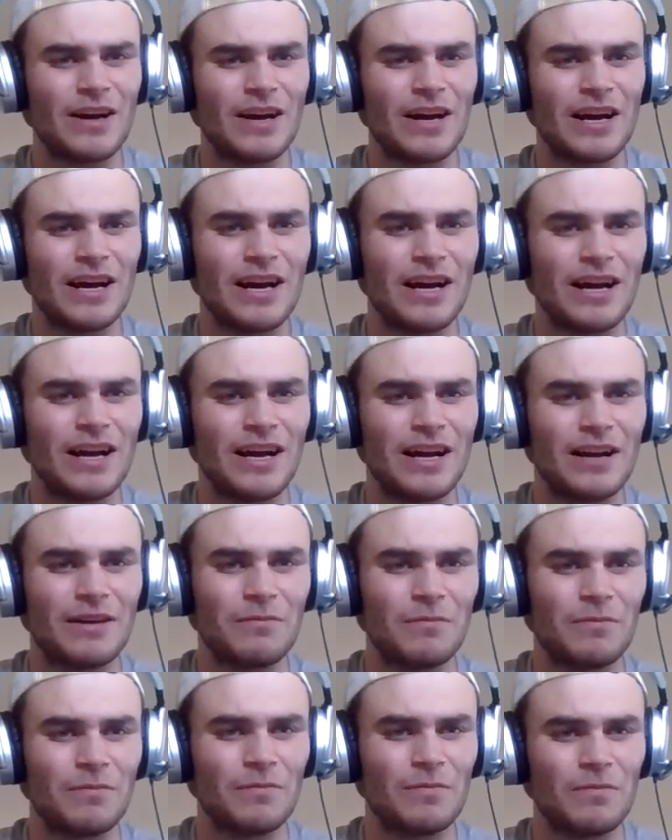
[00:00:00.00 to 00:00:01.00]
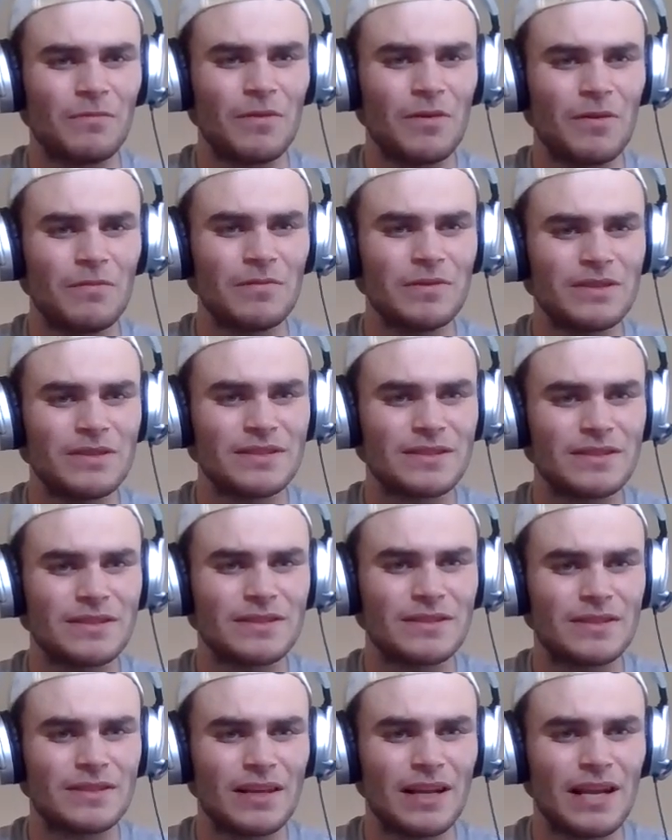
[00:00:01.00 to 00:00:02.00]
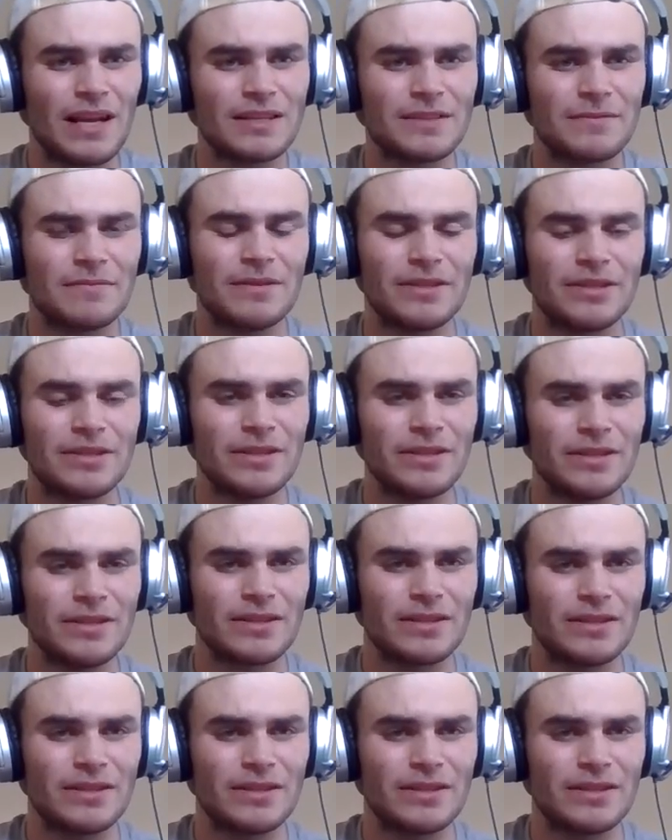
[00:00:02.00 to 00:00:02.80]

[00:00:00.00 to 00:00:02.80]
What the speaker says: What was the last one, Josh?